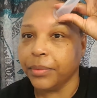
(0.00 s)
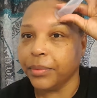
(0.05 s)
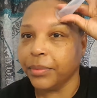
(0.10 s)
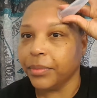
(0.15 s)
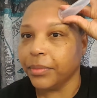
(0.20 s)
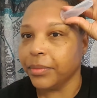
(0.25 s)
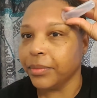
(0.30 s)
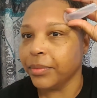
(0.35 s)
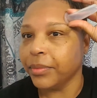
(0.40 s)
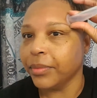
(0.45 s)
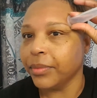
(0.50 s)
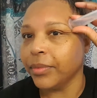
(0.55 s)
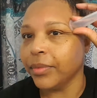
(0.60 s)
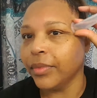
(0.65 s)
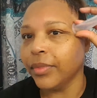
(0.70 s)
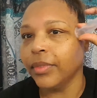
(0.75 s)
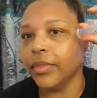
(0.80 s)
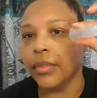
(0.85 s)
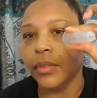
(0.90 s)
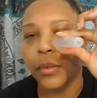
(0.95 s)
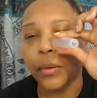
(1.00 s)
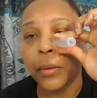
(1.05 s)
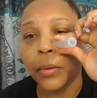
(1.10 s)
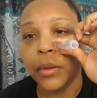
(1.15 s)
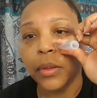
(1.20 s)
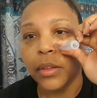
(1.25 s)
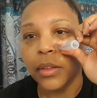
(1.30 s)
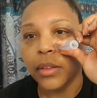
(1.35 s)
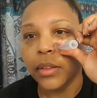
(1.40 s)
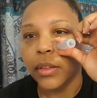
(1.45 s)

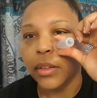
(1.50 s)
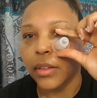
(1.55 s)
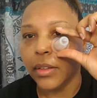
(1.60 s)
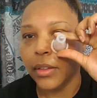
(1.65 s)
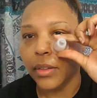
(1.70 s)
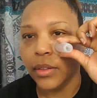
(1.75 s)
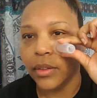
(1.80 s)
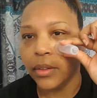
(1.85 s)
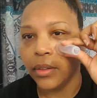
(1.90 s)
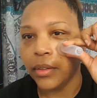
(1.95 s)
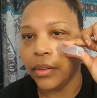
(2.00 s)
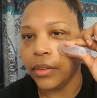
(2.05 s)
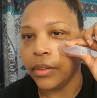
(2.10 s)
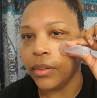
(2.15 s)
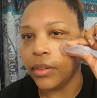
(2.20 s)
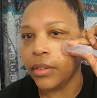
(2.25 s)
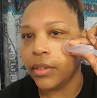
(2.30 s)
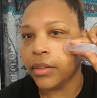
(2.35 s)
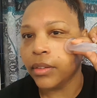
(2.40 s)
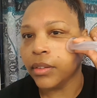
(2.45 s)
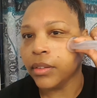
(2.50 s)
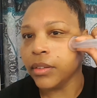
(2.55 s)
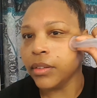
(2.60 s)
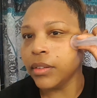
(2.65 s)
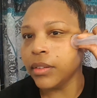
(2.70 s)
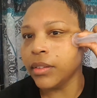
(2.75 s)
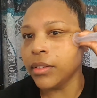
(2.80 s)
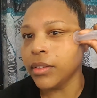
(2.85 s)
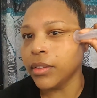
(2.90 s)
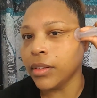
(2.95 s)

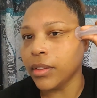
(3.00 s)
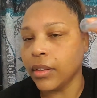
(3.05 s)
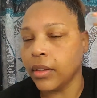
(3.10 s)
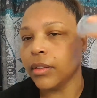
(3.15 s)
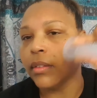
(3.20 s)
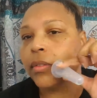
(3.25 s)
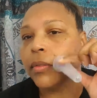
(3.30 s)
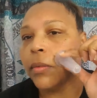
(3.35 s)
Nobody speaks.